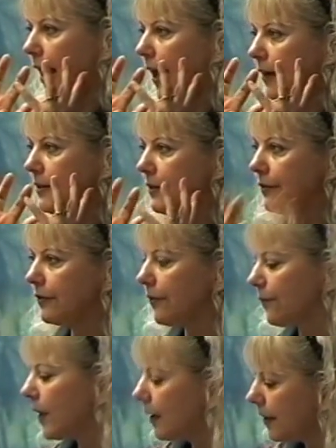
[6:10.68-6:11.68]
active.
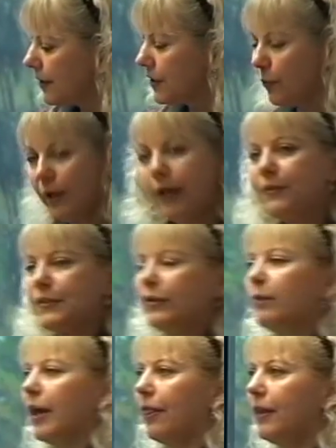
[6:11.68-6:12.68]
So when I was
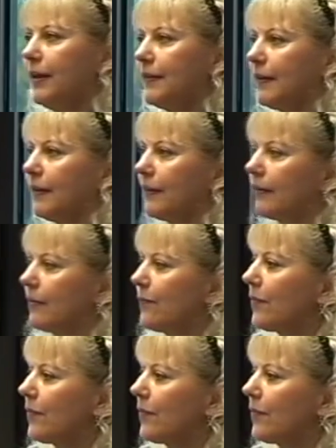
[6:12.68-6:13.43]
doing my thesis,